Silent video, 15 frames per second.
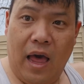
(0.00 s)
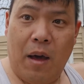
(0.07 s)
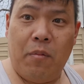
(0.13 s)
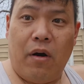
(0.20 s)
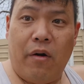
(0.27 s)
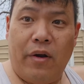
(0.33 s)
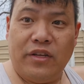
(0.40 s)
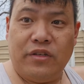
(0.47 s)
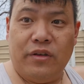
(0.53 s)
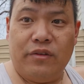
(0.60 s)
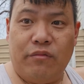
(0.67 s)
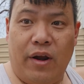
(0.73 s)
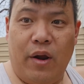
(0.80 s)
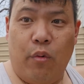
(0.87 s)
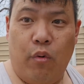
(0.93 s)
I'm gonna write you
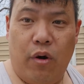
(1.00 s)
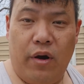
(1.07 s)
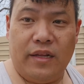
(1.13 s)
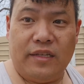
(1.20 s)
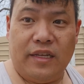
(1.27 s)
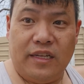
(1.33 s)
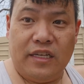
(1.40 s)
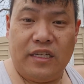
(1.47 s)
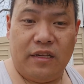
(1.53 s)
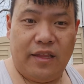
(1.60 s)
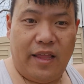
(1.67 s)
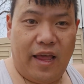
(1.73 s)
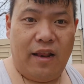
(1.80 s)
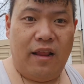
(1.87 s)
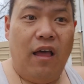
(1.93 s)
write warning citation
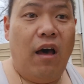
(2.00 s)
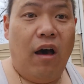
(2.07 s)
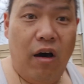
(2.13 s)
on that.